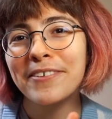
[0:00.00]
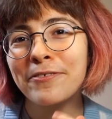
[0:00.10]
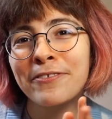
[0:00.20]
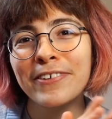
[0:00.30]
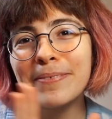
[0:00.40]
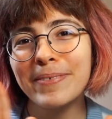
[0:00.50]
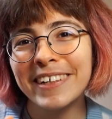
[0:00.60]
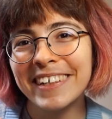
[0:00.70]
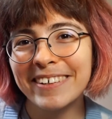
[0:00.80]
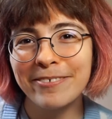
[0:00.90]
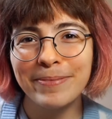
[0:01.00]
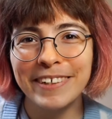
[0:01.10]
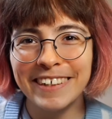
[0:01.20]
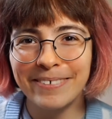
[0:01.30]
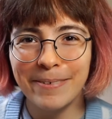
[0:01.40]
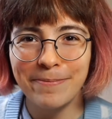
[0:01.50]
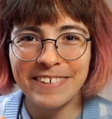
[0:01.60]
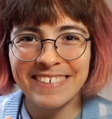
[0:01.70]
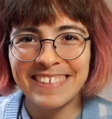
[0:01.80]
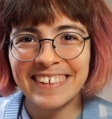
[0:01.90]
A free market of media
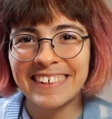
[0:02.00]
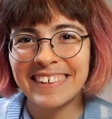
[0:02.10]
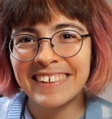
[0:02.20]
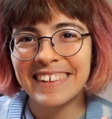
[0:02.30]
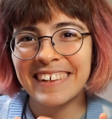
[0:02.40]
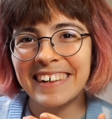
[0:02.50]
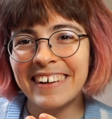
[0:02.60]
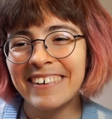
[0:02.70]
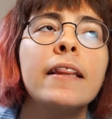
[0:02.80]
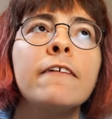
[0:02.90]
representation, you know?